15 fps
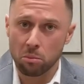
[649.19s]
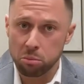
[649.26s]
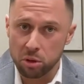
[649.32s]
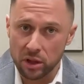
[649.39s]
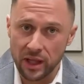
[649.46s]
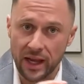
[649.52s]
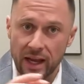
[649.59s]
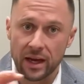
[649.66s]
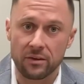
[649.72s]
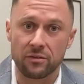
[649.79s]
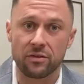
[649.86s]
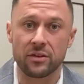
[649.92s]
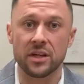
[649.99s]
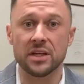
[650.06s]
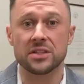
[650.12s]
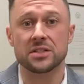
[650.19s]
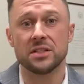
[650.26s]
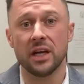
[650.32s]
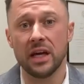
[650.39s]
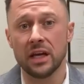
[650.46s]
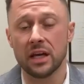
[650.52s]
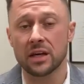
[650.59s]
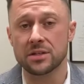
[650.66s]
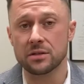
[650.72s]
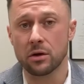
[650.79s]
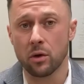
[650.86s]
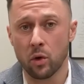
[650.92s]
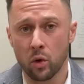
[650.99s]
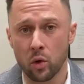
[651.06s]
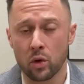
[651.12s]
plan for the estate as a
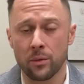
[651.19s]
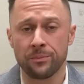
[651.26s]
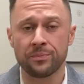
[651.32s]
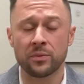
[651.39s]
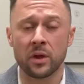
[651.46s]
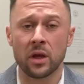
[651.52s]
whole,